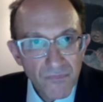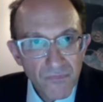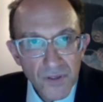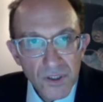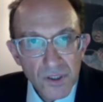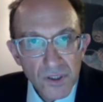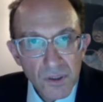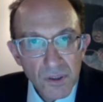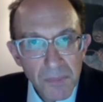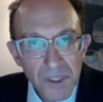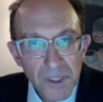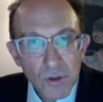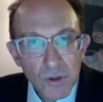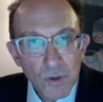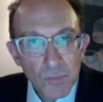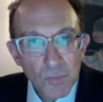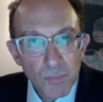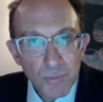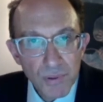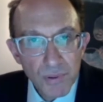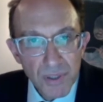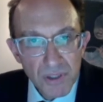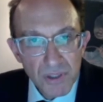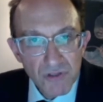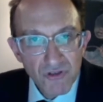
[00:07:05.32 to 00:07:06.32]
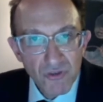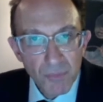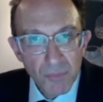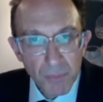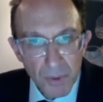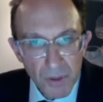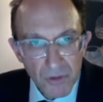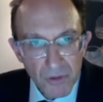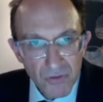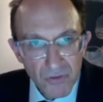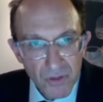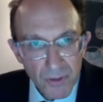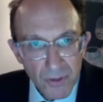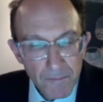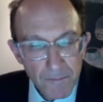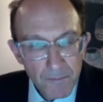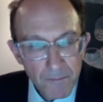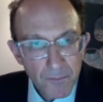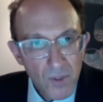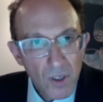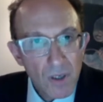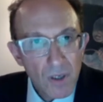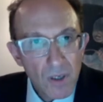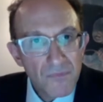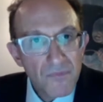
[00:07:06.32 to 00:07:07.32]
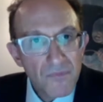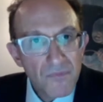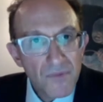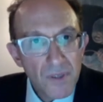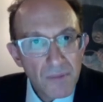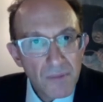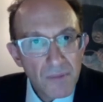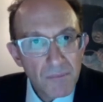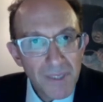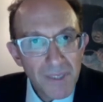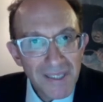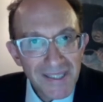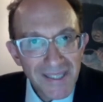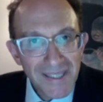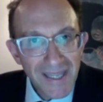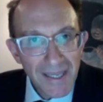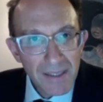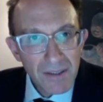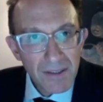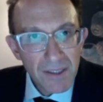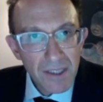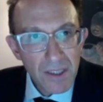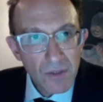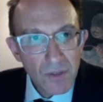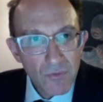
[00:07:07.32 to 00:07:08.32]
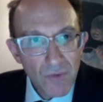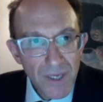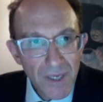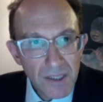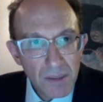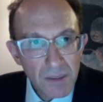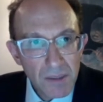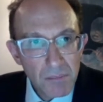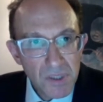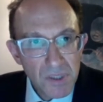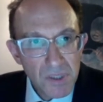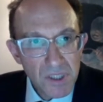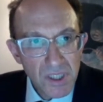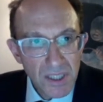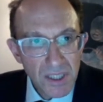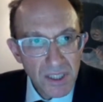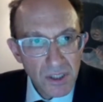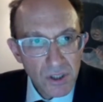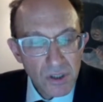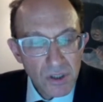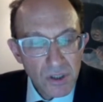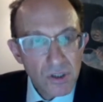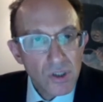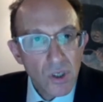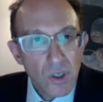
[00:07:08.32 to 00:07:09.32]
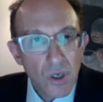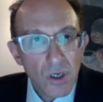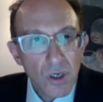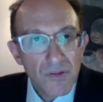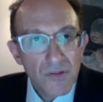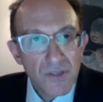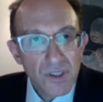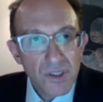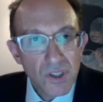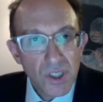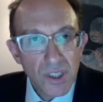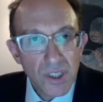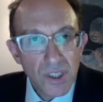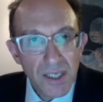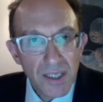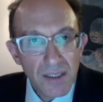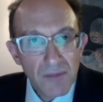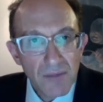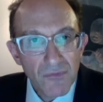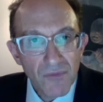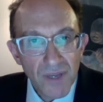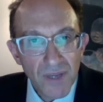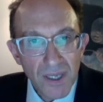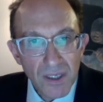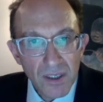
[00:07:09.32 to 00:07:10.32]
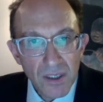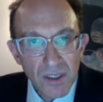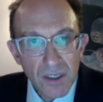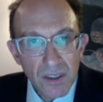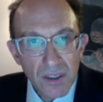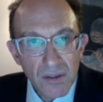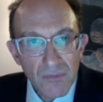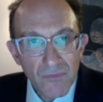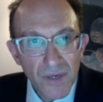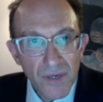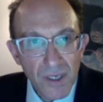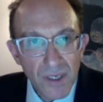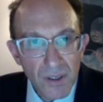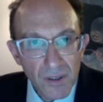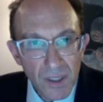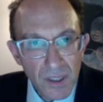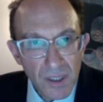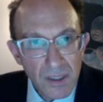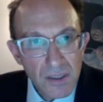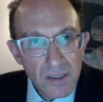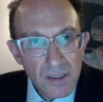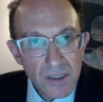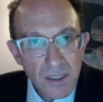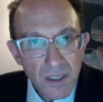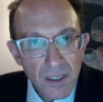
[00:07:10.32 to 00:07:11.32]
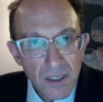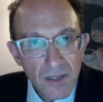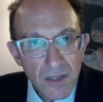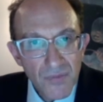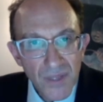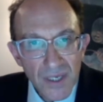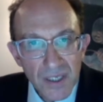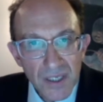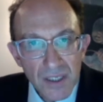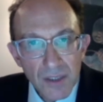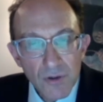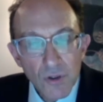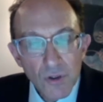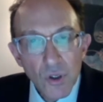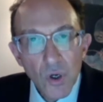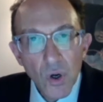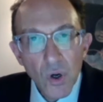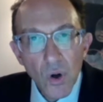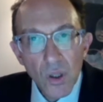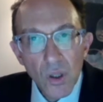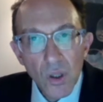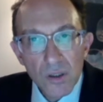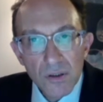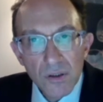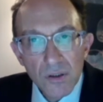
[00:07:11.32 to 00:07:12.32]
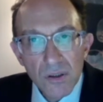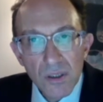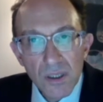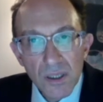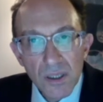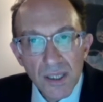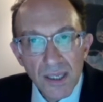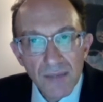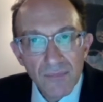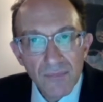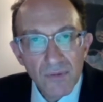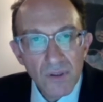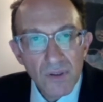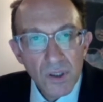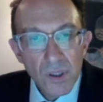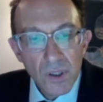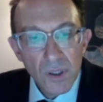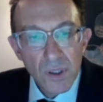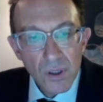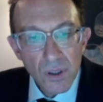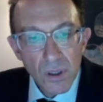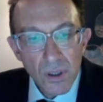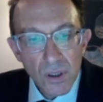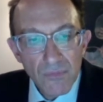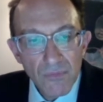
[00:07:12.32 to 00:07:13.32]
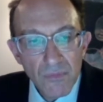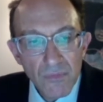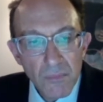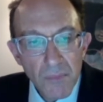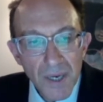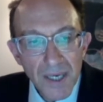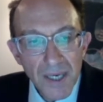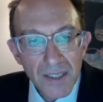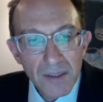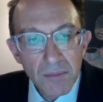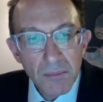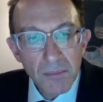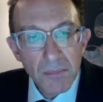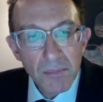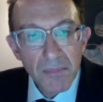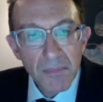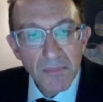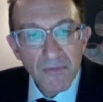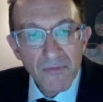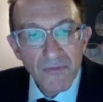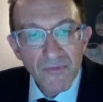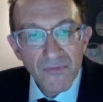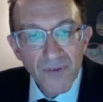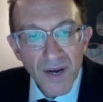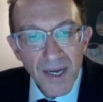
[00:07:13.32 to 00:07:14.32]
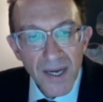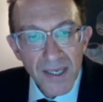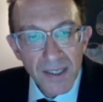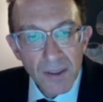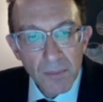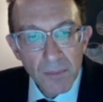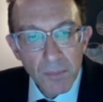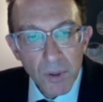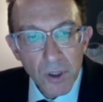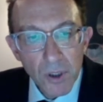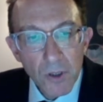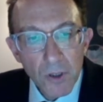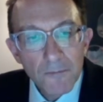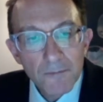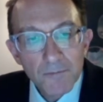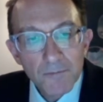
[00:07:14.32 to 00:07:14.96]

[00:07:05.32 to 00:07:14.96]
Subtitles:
fundamental principles of Mendelian randomizations are the genetic variants that either alter the level of a modifiable